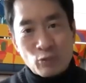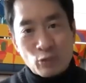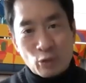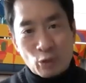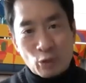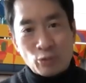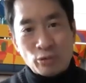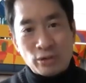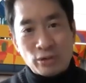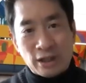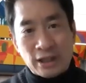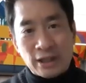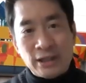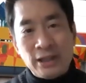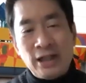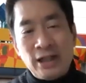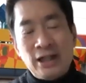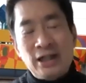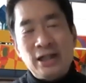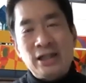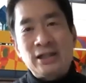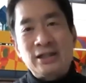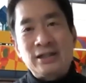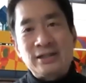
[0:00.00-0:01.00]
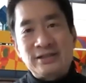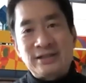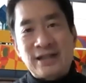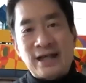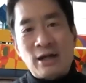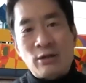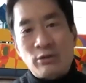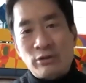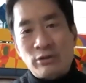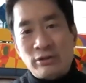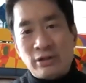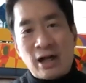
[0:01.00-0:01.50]
Okay, it is
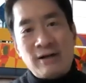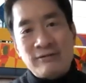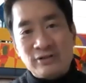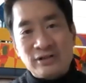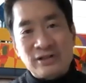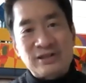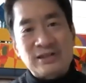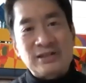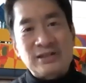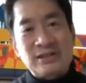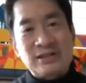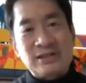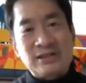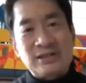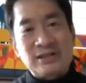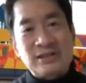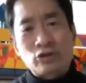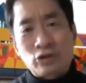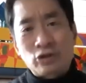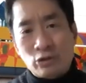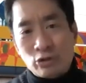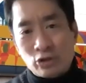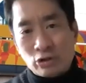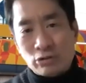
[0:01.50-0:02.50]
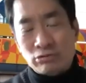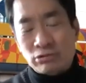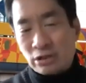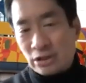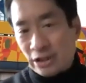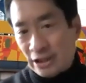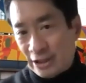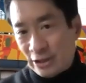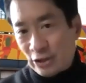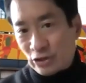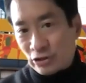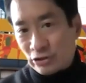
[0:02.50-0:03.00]
obviously our social
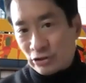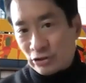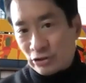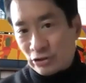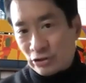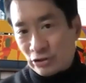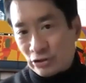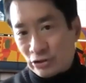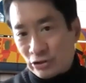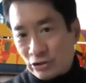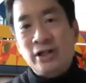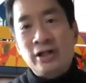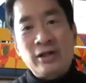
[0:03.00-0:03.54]
relations